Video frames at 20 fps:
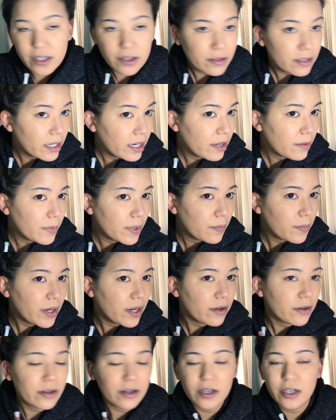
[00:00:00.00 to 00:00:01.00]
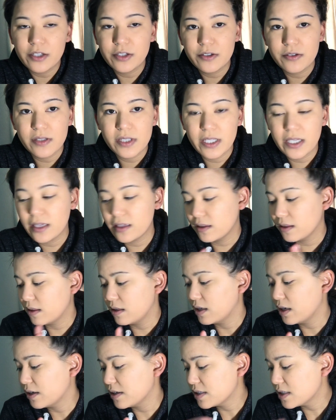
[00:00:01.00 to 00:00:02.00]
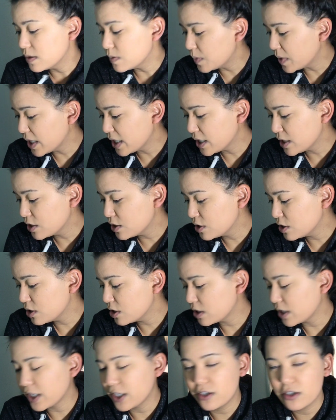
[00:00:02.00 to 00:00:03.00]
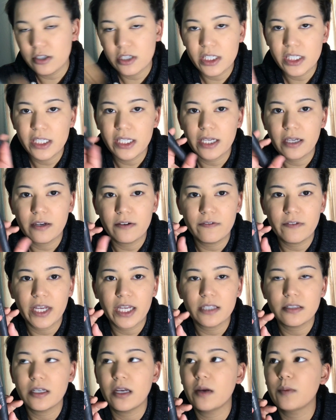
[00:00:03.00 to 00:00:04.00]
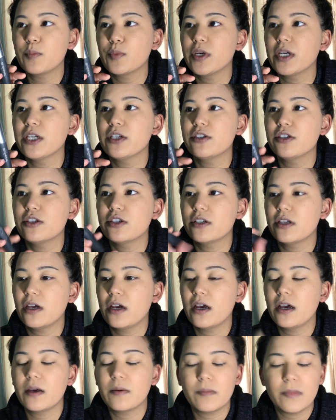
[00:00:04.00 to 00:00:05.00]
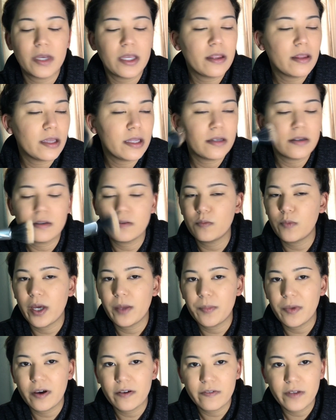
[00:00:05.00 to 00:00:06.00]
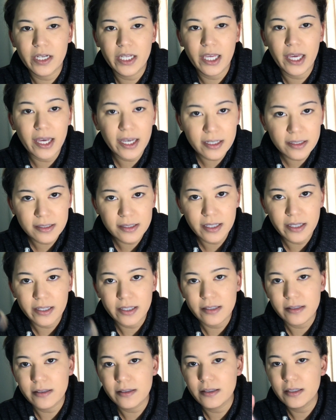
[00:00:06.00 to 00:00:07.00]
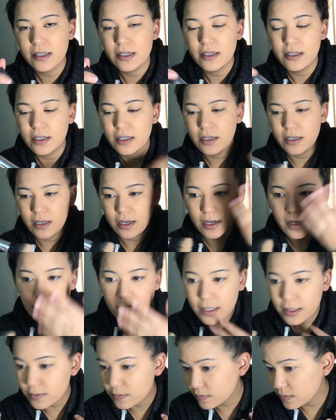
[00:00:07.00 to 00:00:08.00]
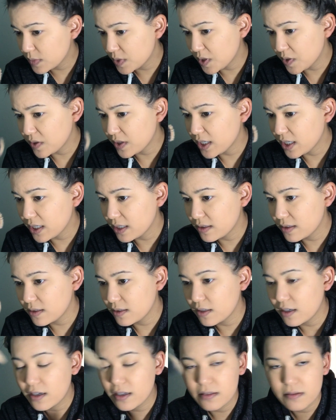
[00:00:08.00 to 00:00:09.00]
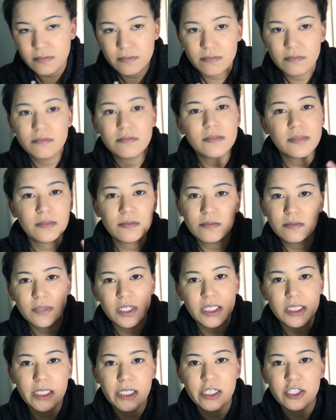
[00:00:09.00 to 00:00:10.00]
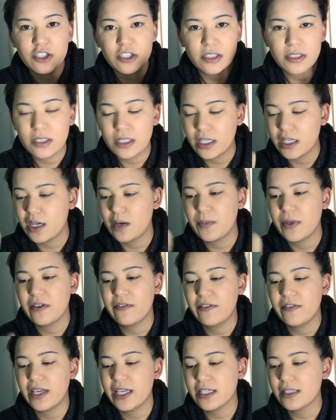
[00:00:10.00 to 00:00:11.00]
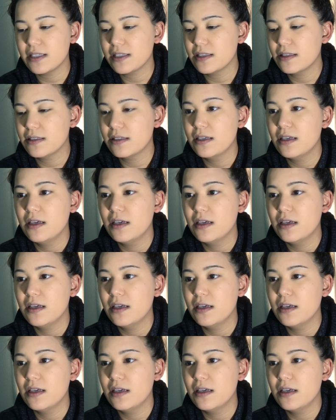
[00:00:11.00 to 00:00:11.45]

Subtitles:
now that I have my powder on using the sponge, I usually take a flat top brush and then wipe off any excess so that it's not a ton just sitting on my face.